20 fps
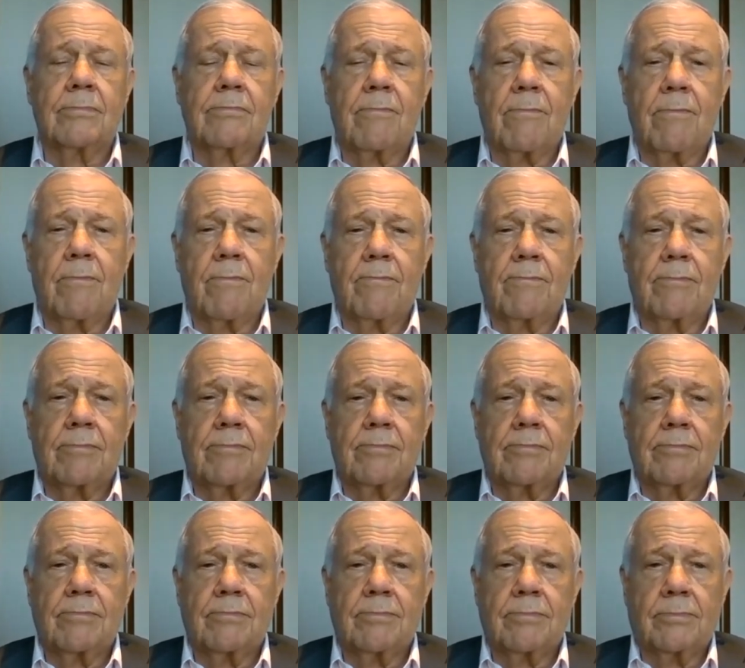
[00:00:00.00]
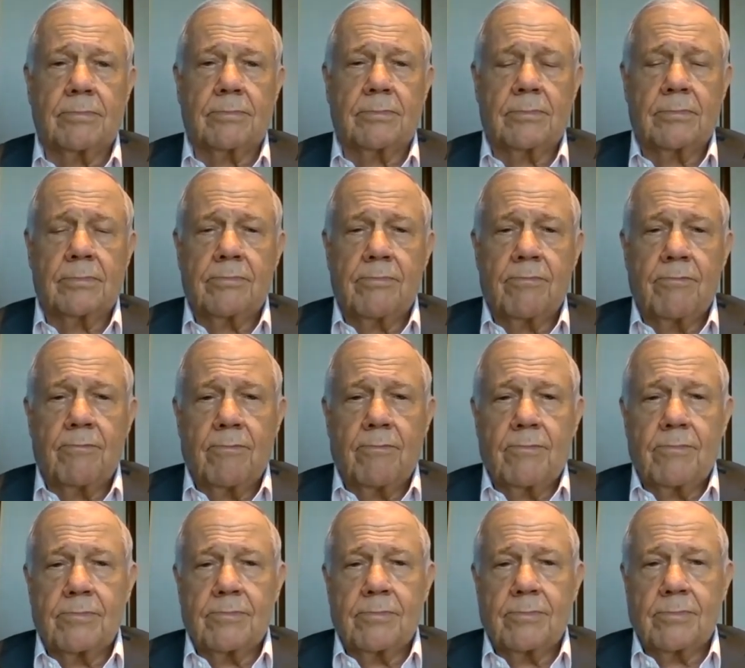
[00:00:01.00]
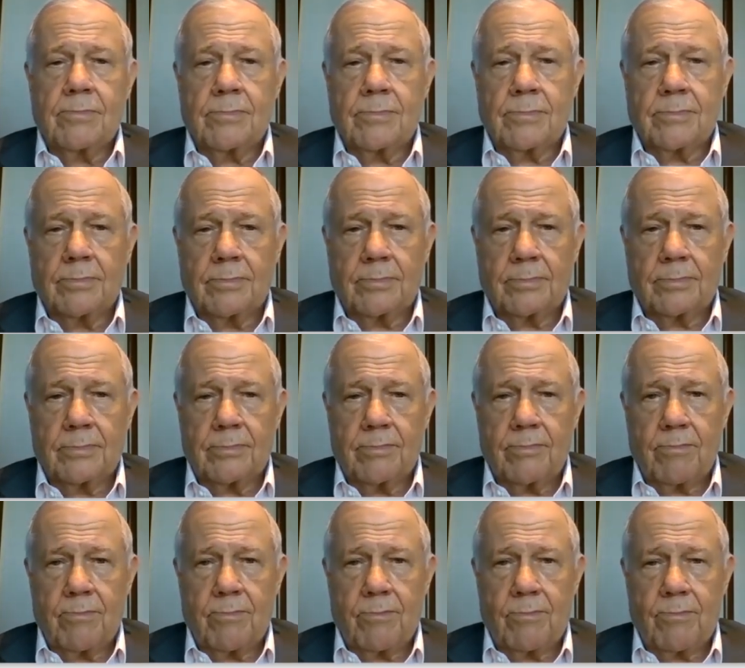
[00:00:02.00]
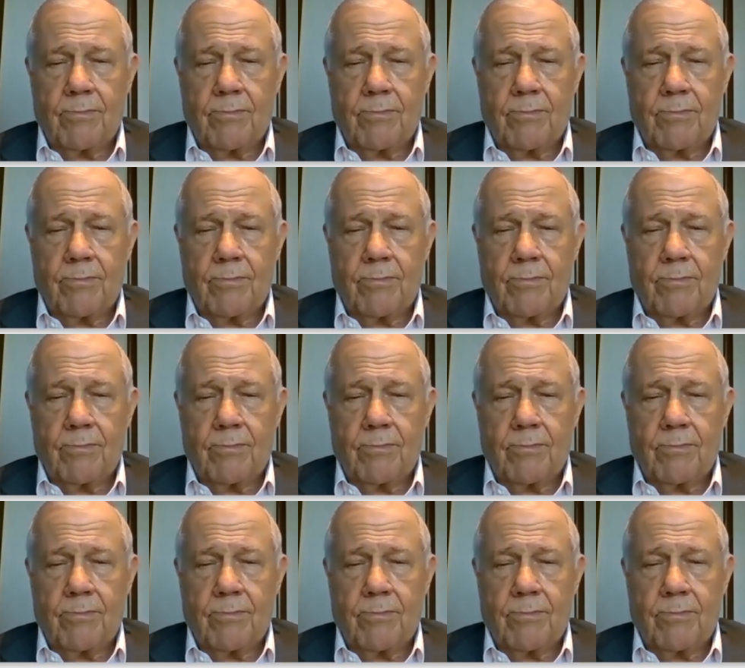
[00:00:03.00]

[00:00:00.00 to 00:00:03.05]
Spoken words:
The person shown says nothing.